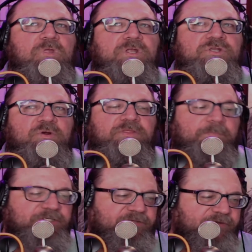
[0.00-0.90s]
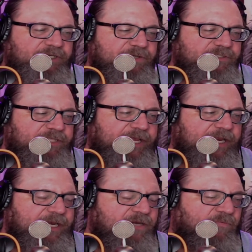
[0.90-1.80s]
during the Pacific Dunes thing. And I
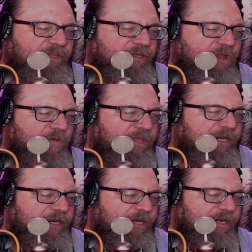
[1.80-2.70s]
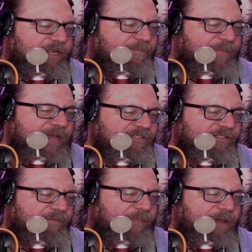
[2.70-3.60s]
didn't really know that it had impacted
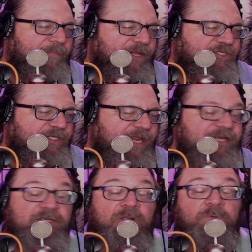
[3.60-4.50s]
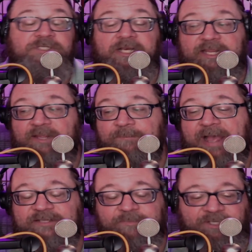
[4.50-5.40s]
him that much. And I didn't know it was going to
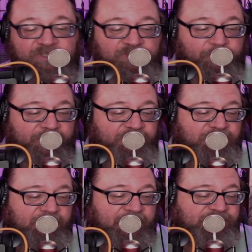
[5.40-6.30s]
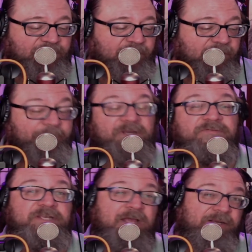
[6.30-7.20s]
impact me so much. And I started a bit of a
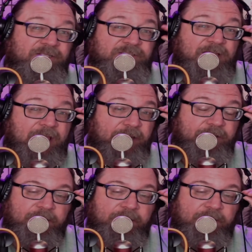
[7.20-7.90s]
downhill slide.